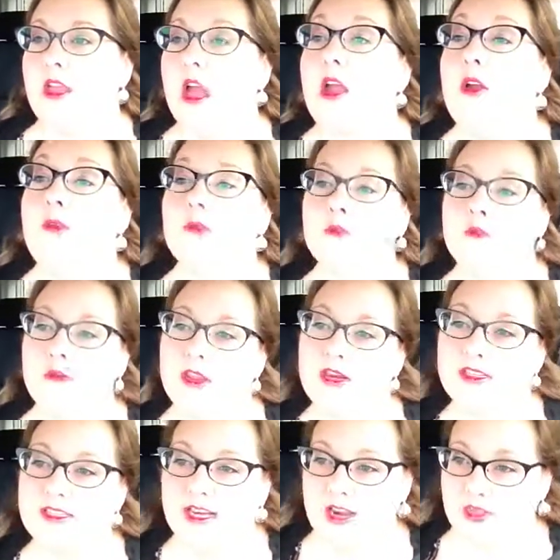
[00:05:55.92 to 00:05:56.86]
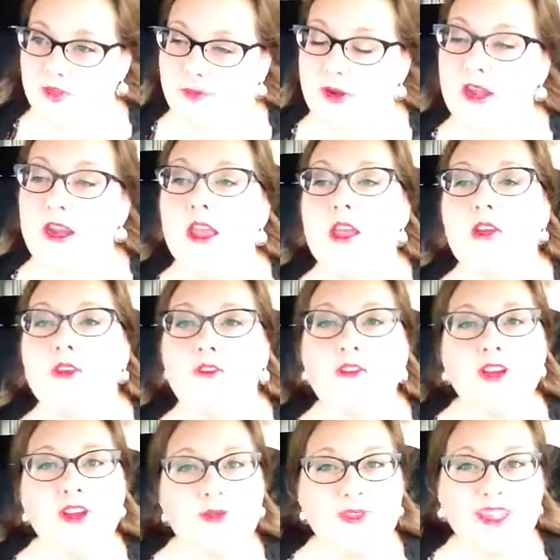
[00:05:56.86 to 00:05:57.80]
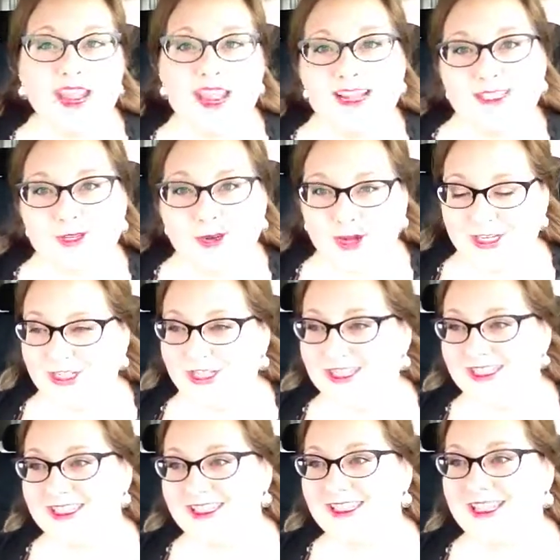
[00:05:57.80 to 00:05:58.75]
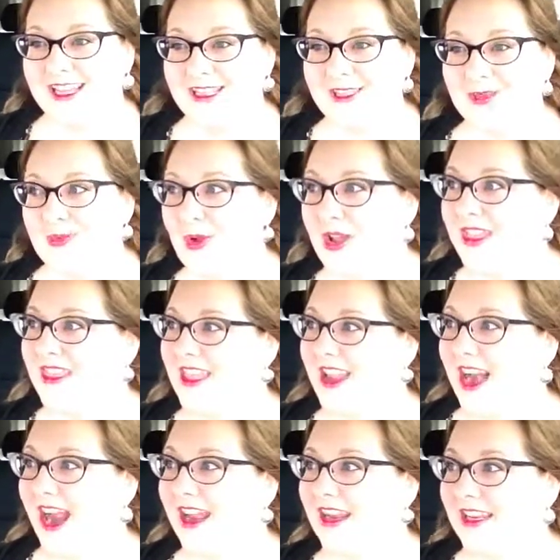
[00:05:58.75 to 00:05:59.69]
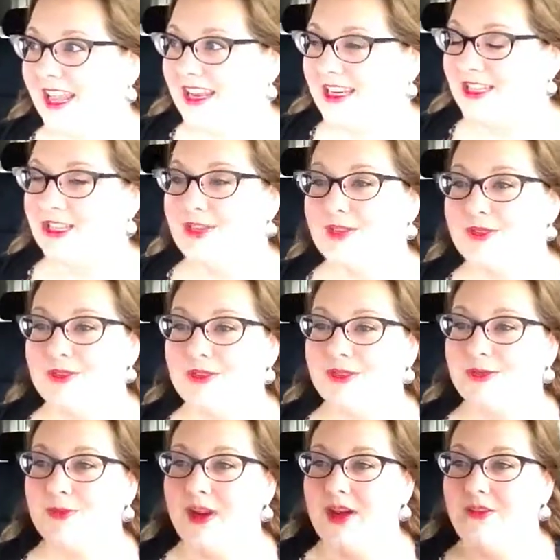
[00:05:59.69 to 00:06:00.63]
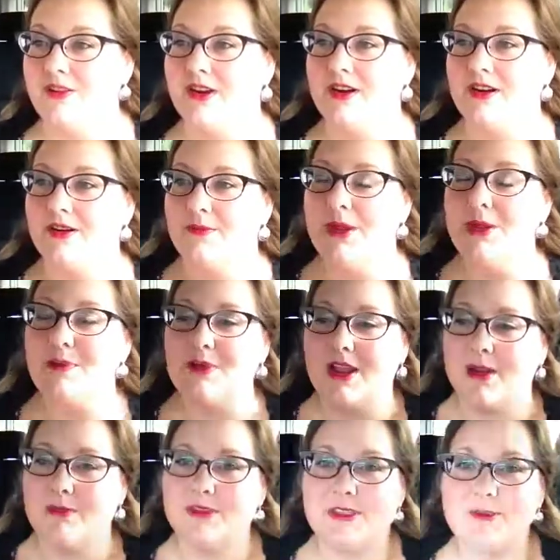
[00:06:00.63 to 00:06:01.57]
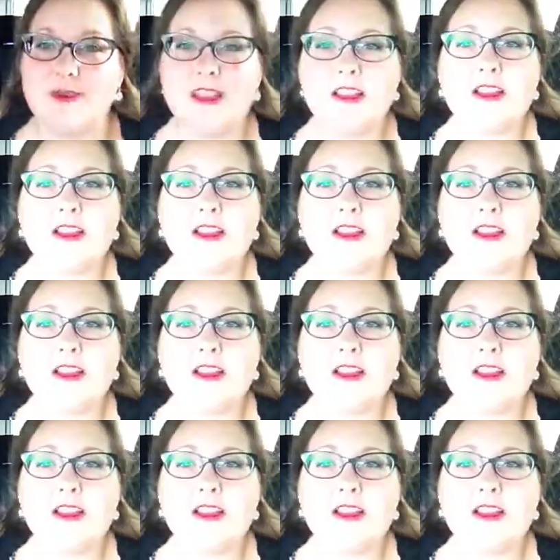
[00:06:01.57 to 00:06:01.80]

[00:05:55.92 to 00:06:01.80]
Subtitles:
Oh, here's another one. Frequently asked questions. That's one that I like to use whenever people come to me.